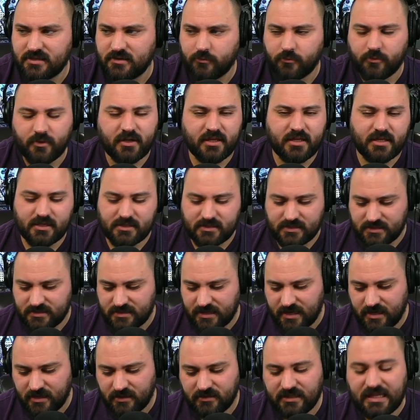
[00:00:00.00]
It really isn't.
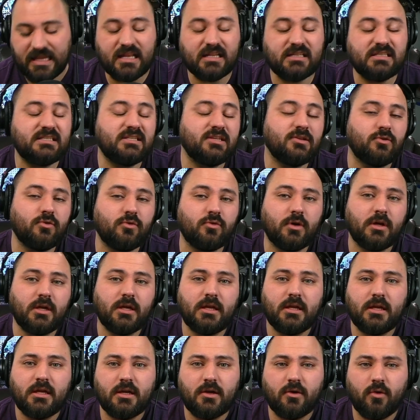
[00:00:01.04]
And it leads to
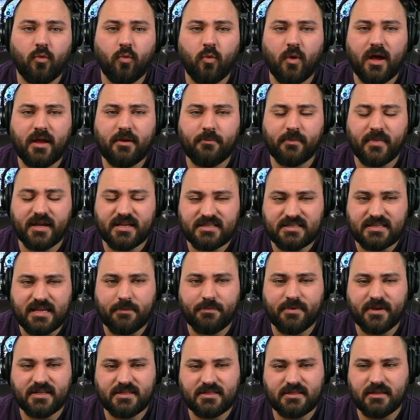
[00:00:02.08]
what my
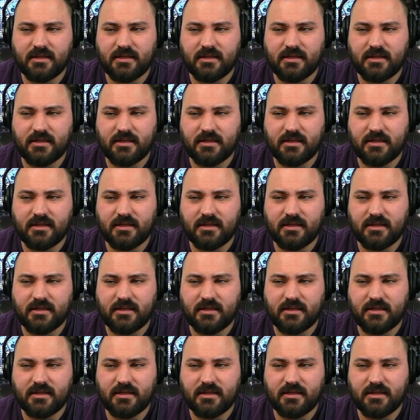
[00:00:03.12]
sepic,